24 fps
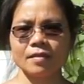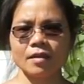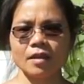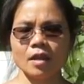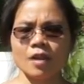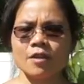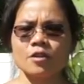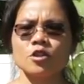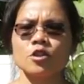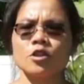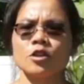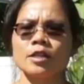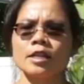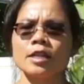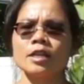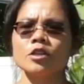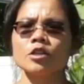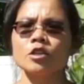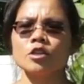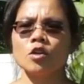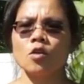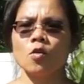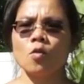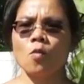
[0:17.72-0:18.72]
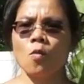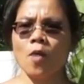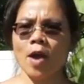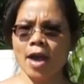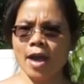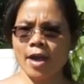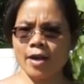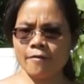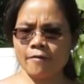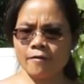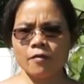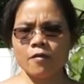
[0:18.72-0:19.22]
The traditional
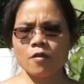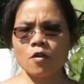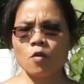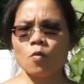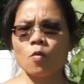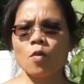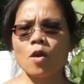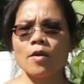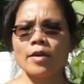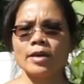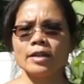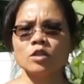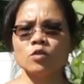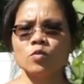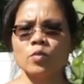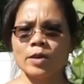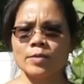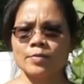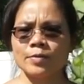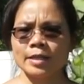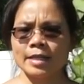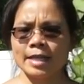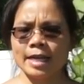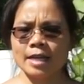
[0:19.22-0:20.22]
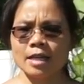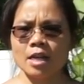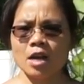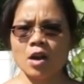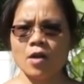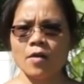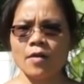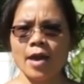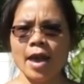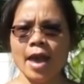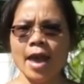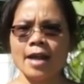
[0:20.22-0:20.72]
way for growing sweet
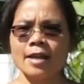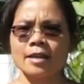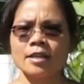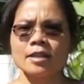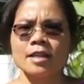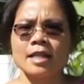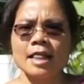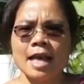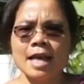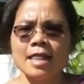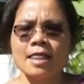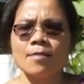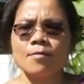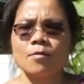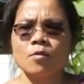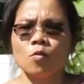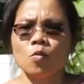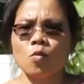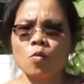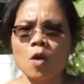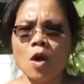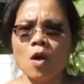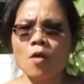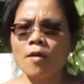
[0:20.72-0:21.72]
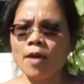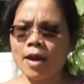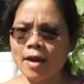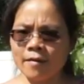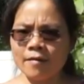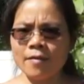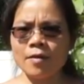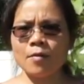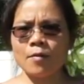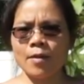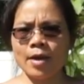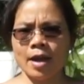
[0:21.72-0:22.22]
potato is let them grow
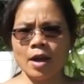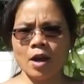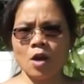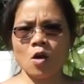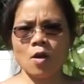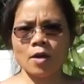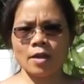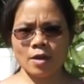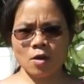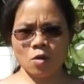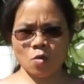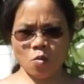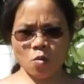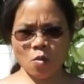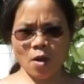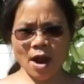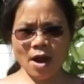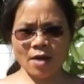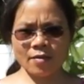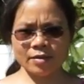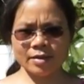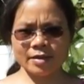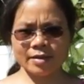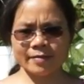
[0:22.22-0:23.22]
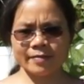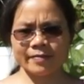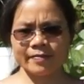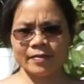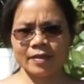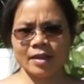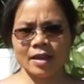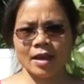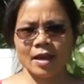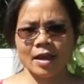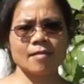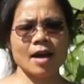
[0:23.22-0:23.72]
everywhere on the ground.
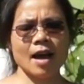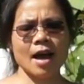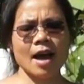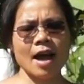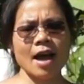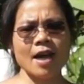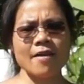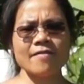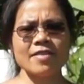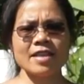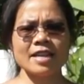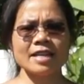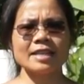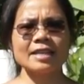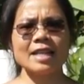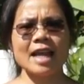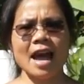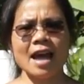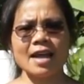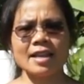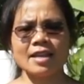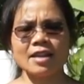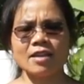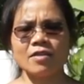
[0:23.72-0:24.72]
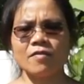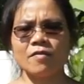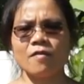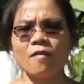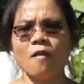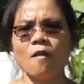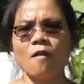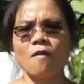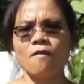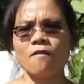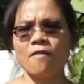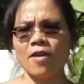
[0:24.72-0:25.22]
I have this idea
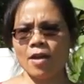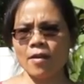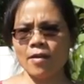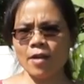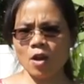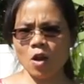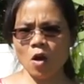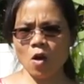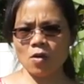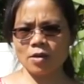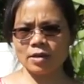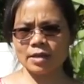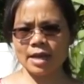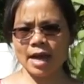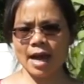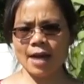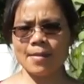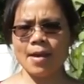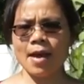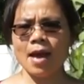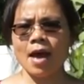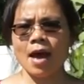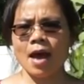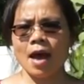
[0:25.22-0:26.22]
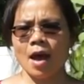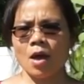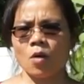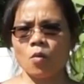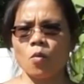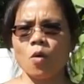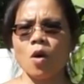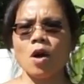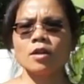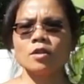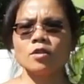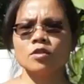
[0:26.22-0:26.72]
for a very long time. I
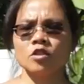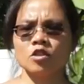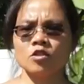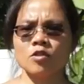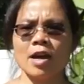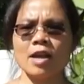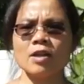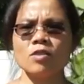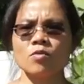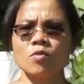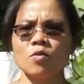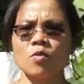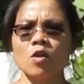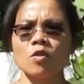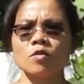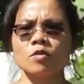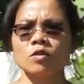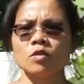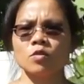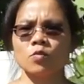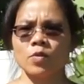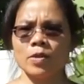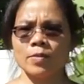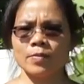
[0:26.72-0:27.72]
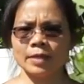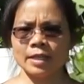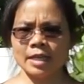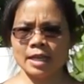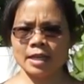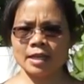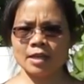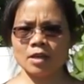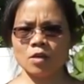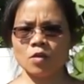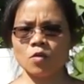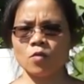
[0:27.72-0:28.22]
want to try to grow sweet
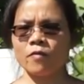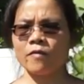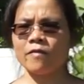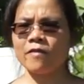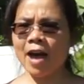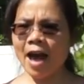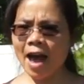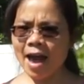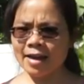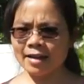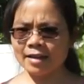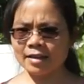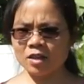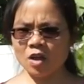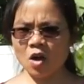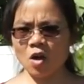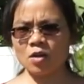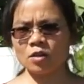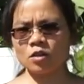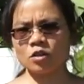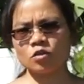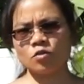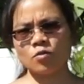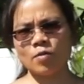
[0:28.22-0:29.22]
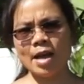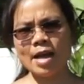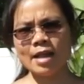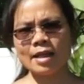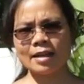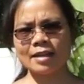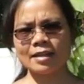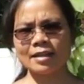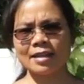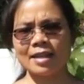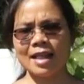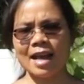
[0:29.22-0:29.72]
potato vines on
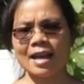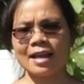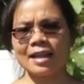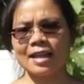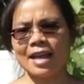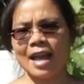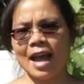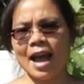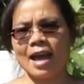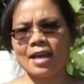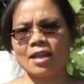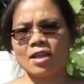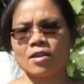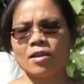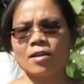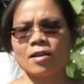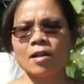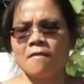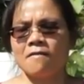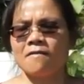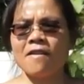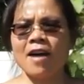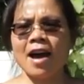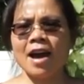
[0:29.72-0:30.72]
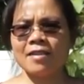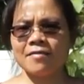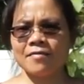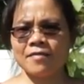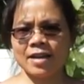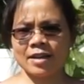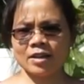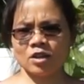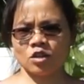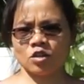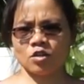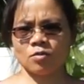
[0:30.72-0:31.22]
trellis like the other vine
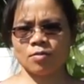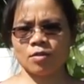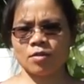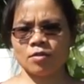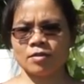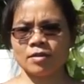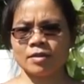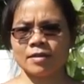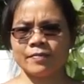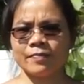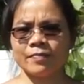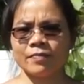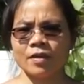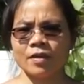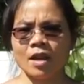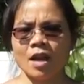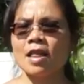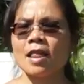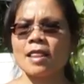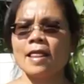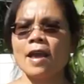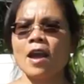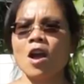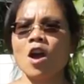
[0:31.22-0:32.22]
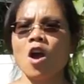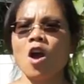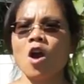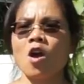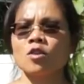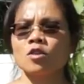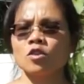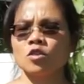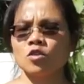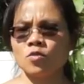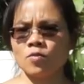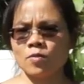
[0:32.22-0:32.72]
vegetables. There
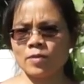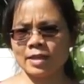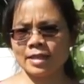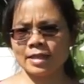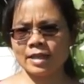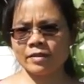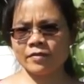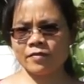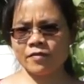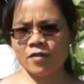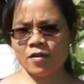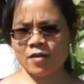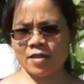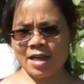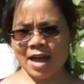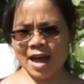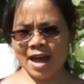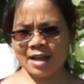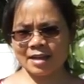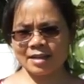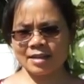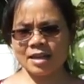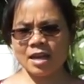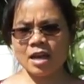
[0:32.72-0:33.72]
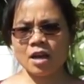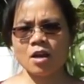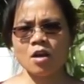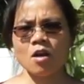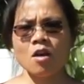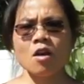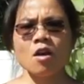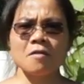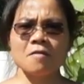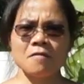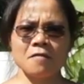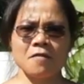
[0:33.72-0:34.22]
are two reasons for that.
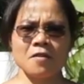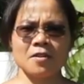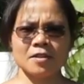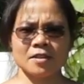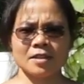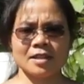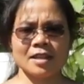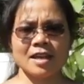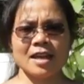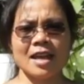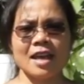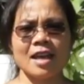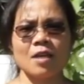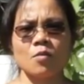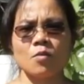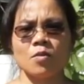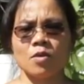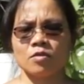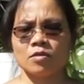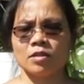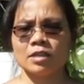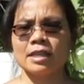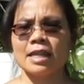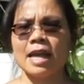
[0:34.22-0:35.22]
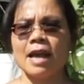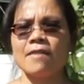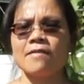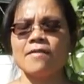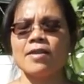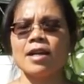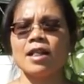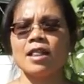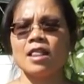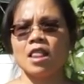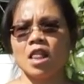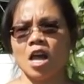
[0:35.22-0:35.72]
First, it will save
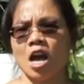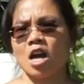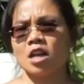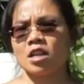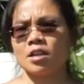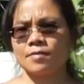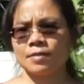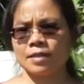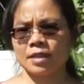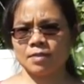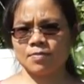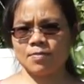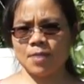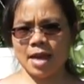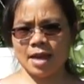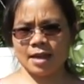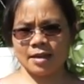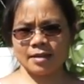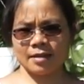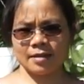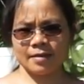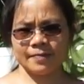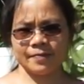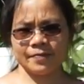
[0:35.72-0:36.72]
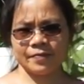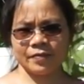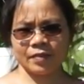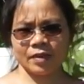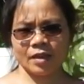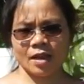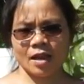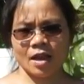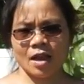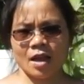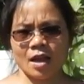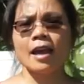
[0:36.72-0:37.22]
a lot of space.
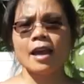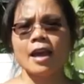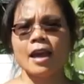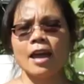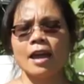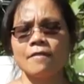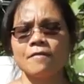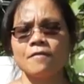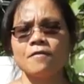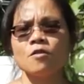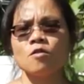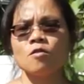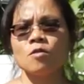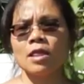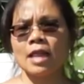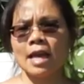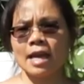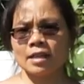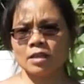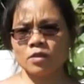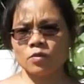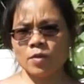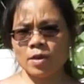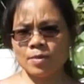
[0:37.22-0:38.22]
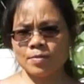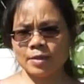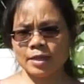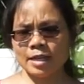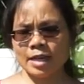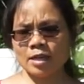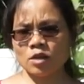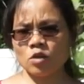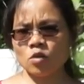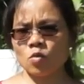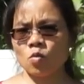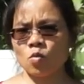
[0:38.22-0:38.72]
If you let sweet
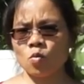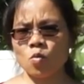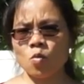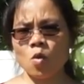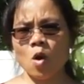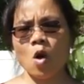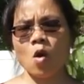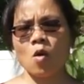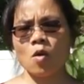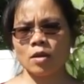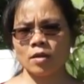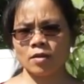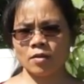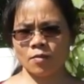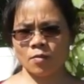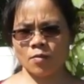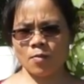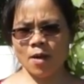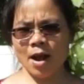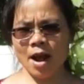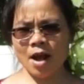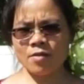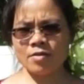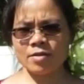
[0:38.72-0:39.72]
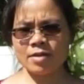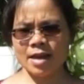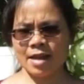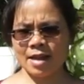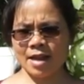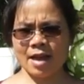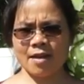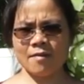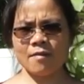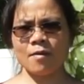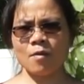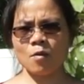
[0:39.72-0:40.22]
potato grow on the ground and
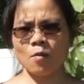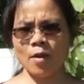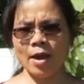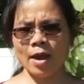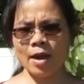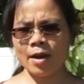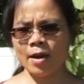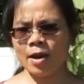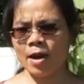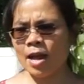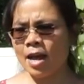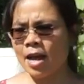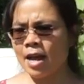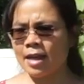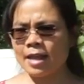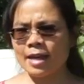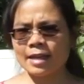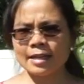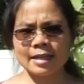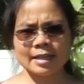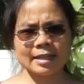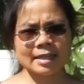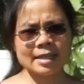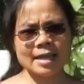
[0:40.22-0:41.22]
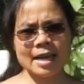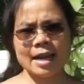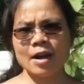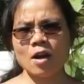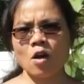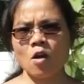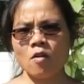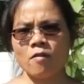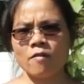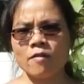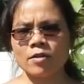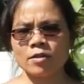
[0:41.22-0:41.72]
everywhere, they just take
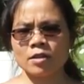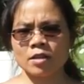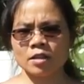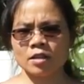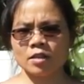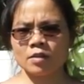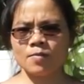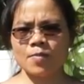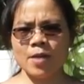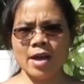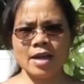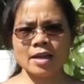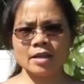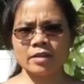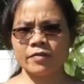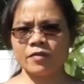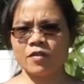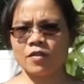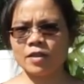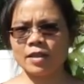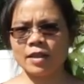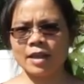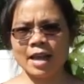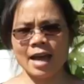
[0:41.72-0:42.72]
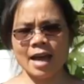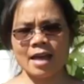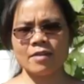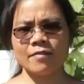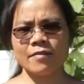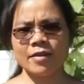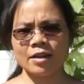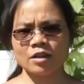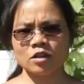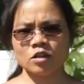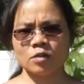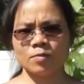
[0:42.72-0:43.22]
over the space for the other
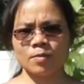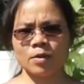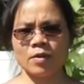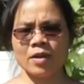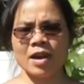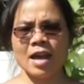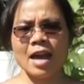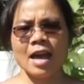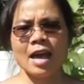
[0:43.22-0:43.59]
vegetable.